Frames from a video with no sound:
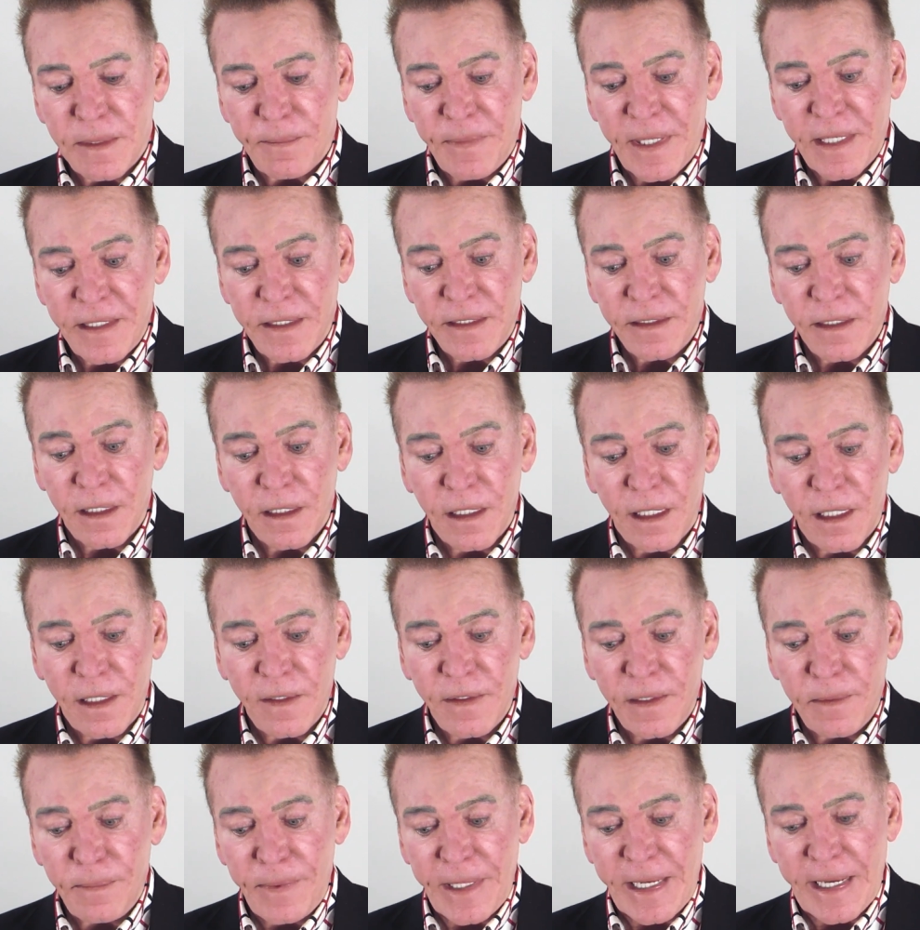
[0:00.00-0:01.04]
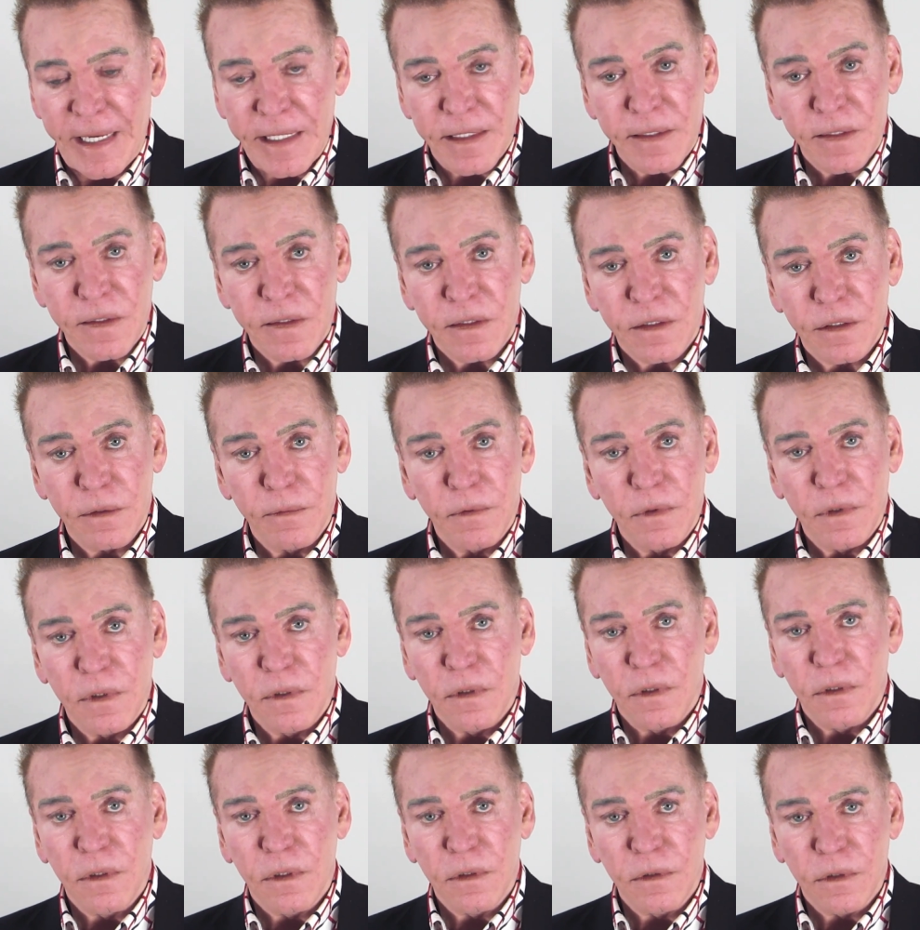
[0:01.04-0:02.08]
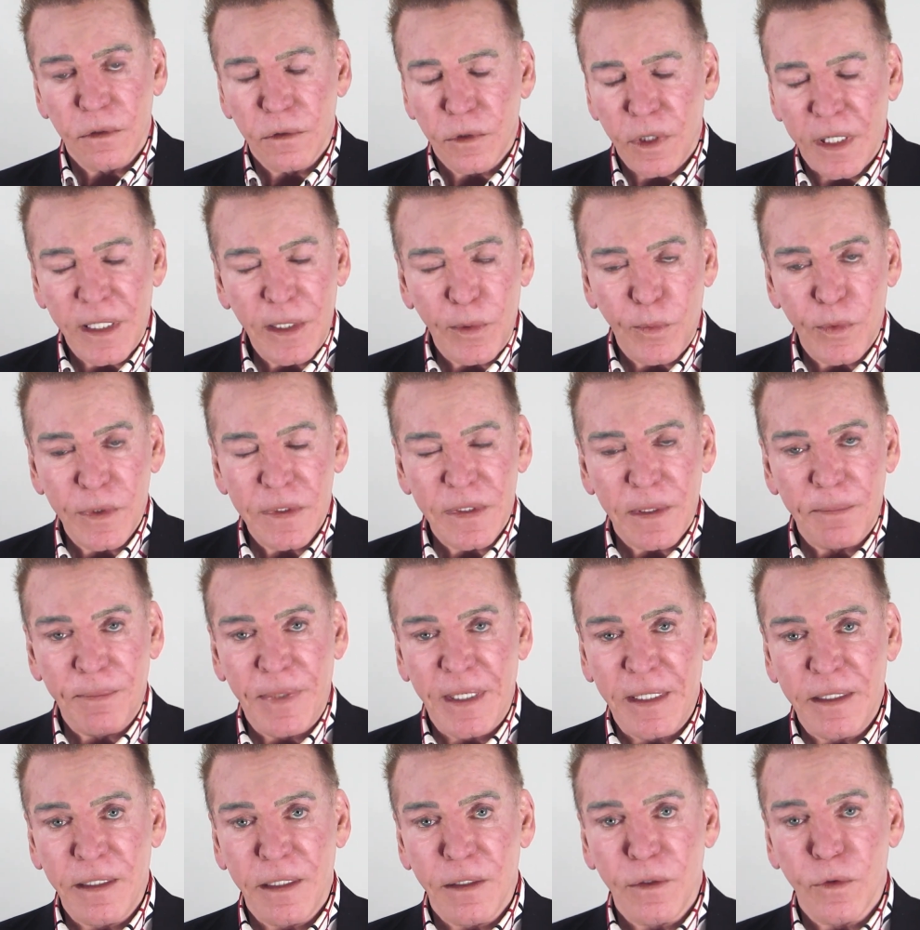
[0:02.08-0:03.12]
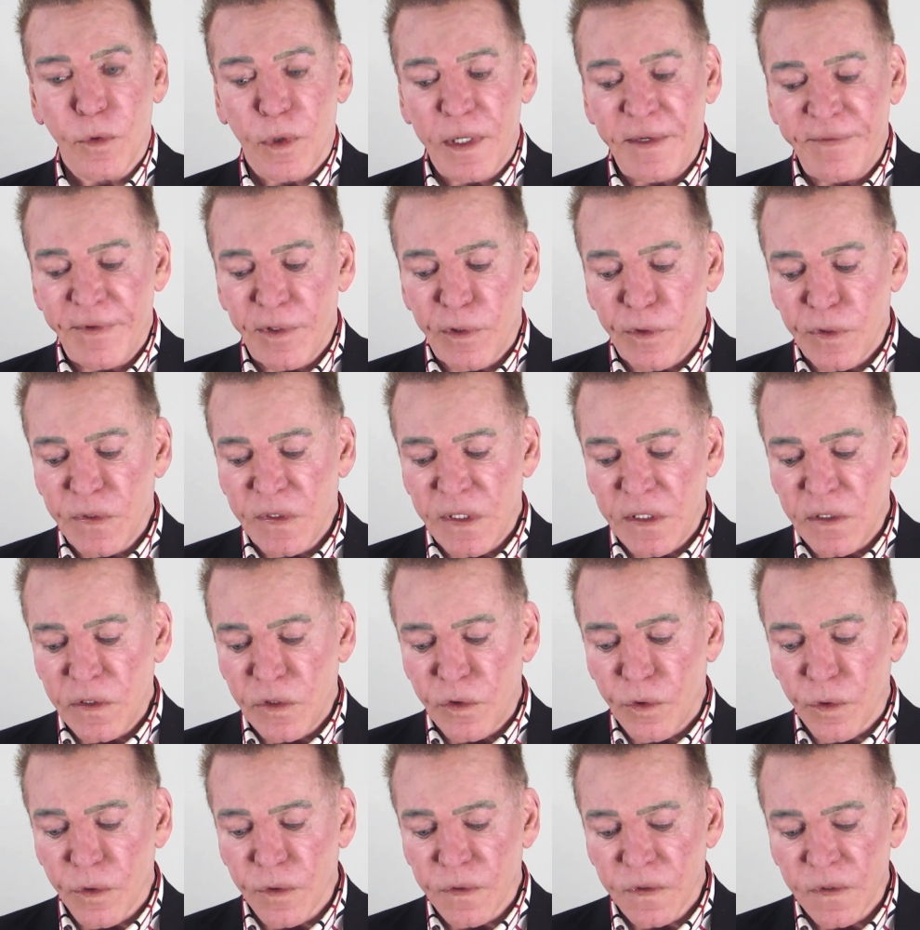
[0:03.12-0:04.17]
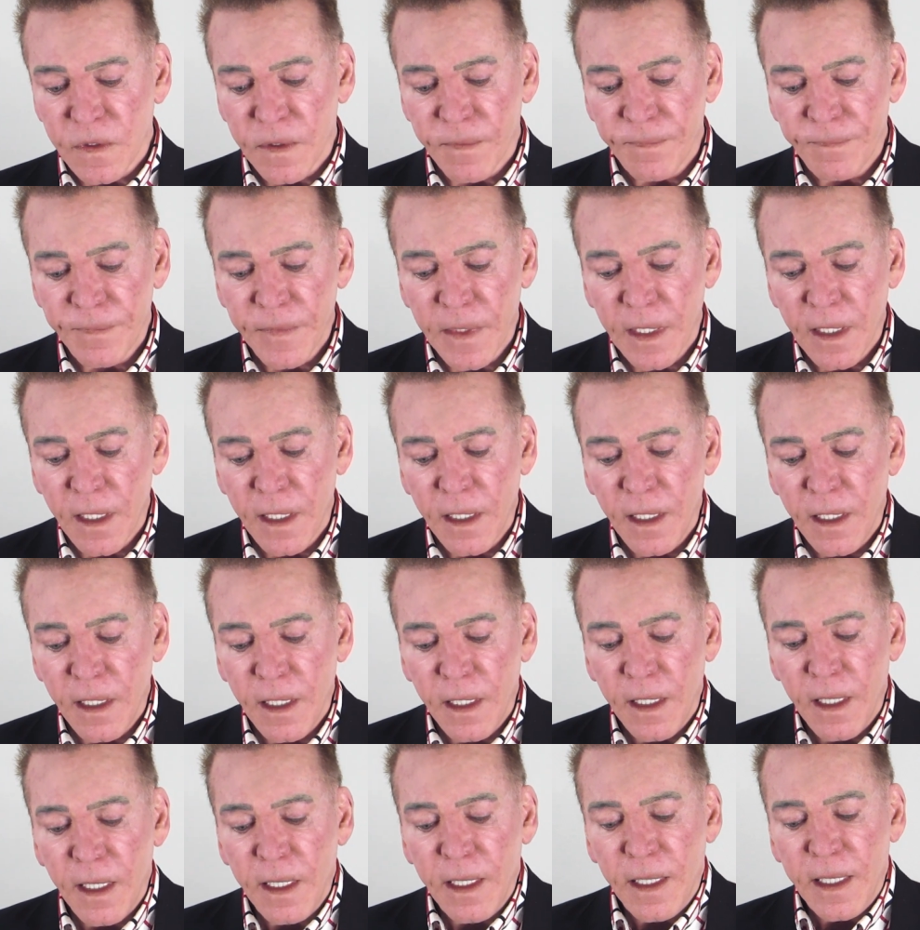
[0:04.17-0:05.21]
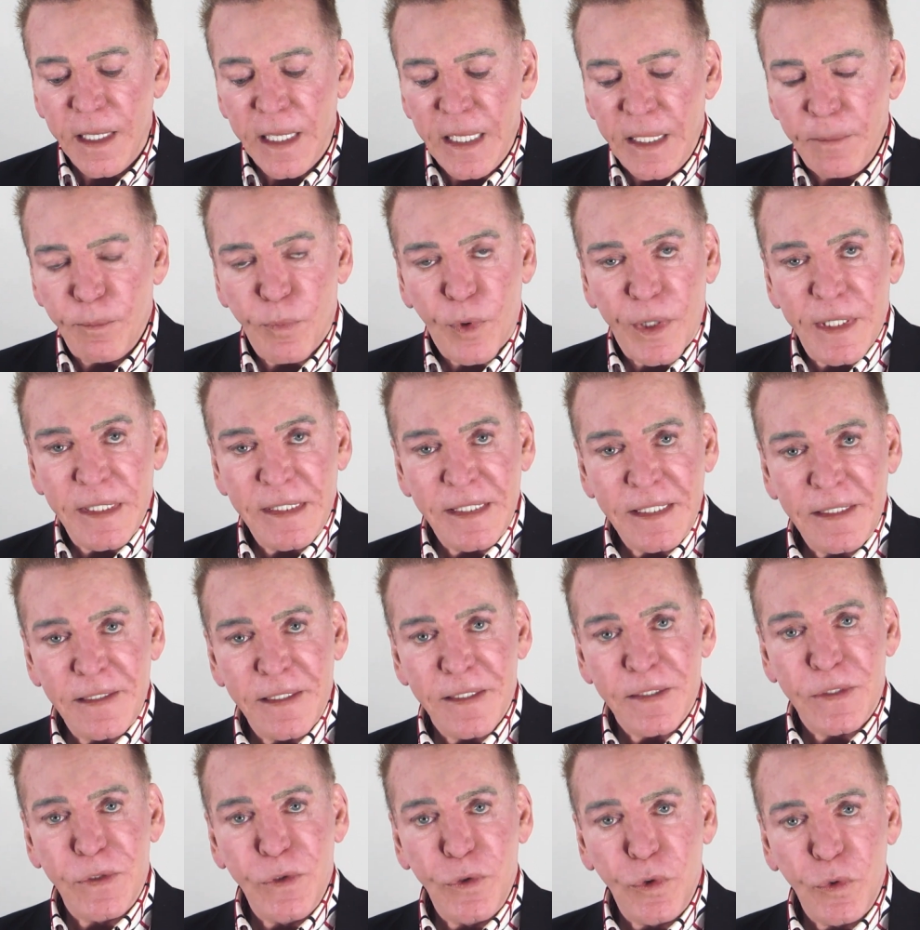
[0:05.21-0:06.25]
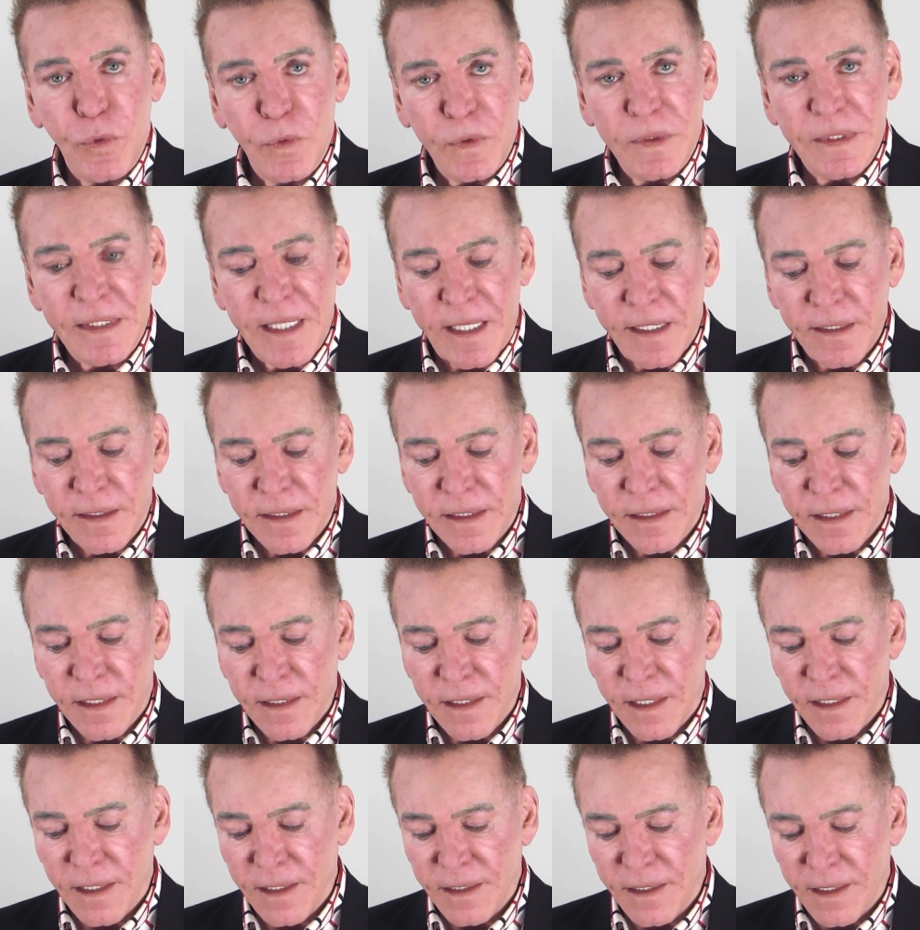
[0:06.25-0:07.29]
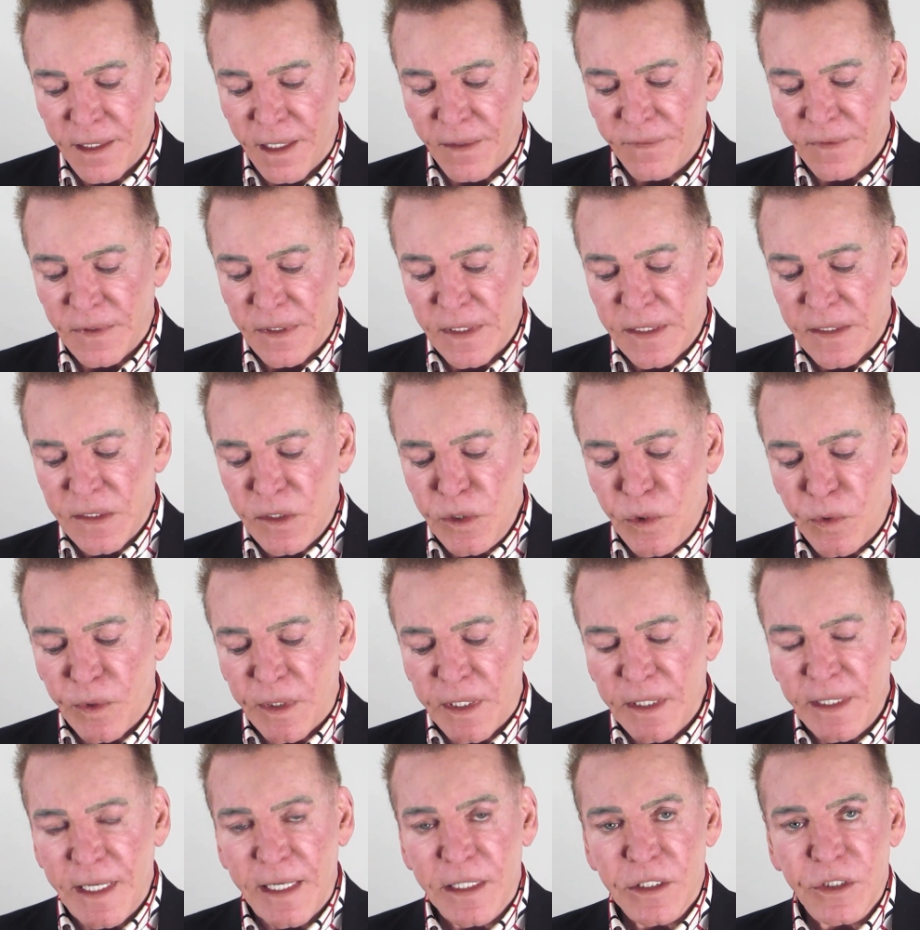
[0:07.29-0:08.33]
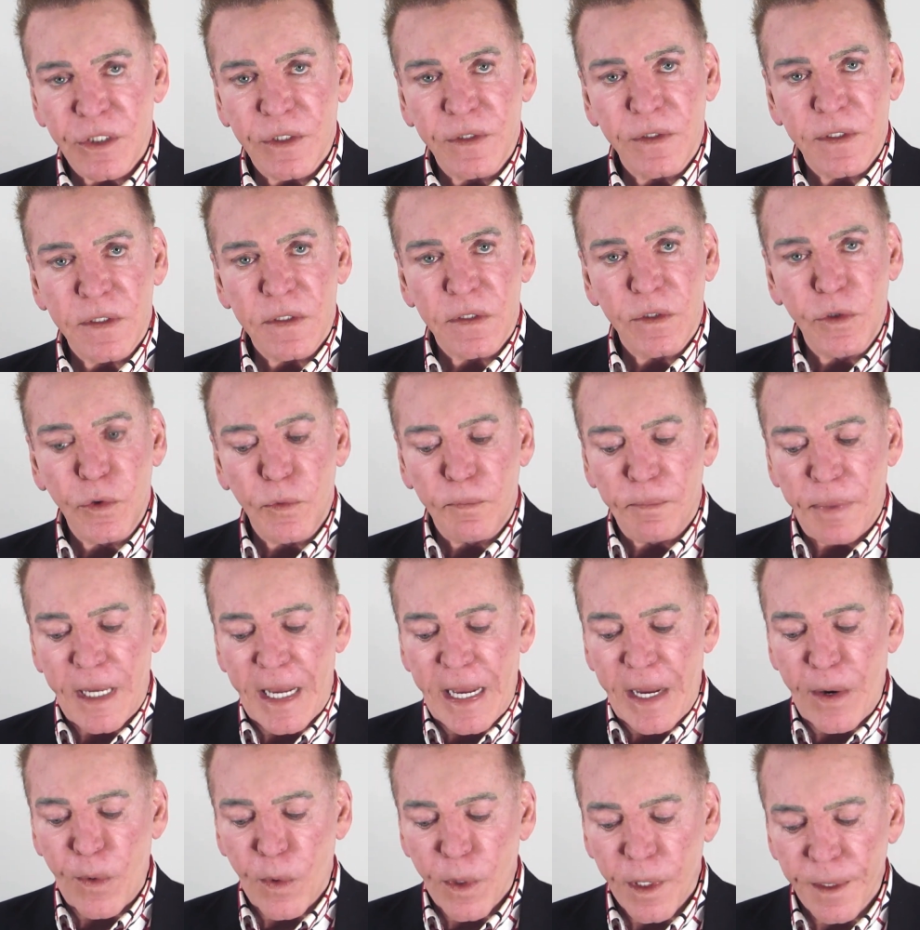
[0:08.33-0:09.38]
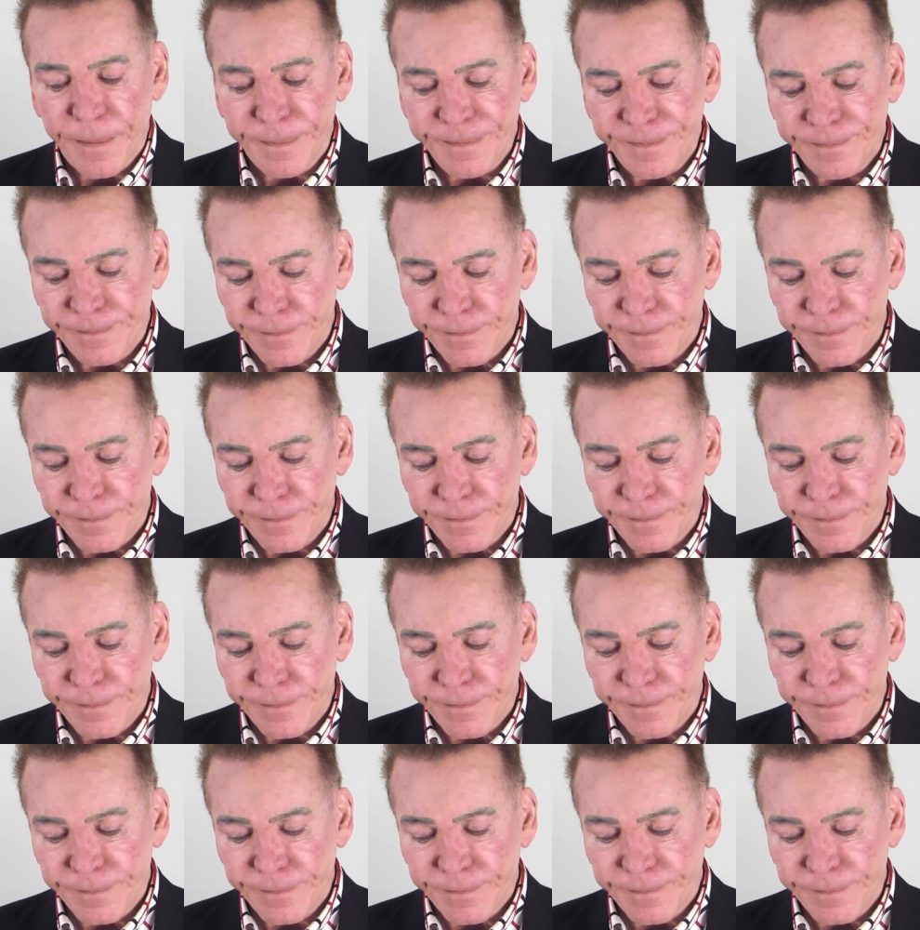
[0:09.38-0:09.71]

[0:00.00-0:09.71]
dependent on the past, anyone's opinion, or even her sister's. Embracing this new sense of this new connection, this new power